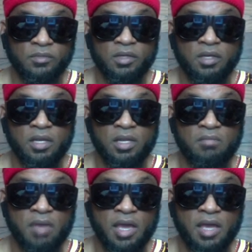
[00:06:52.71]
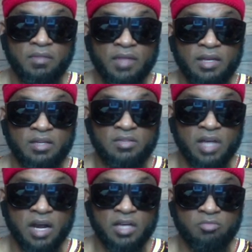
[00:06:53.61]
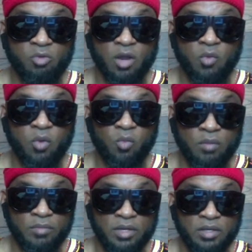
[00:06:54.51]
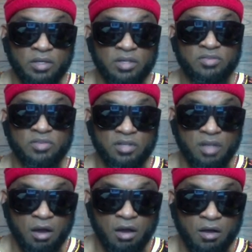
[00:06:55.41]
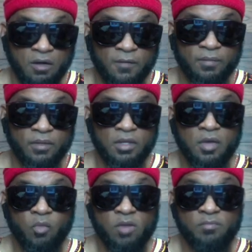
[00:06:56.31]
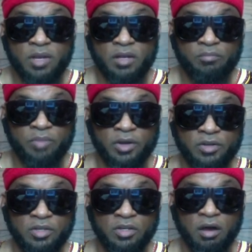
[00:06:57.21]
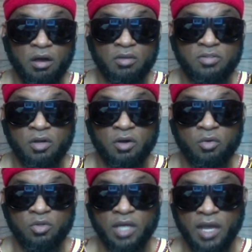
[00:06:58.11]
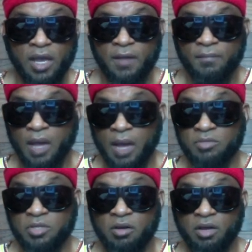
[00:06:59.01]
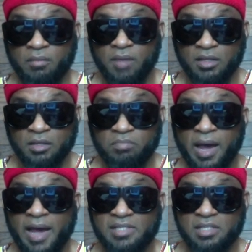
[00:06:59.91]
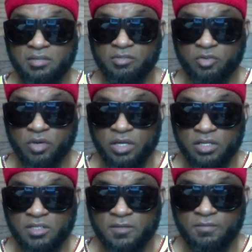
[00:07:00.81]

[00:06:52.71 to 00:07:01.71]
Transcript: Any man that desires more than one woman is a dog. We've been compared to dogs the whole time. I'm talking about the positive traits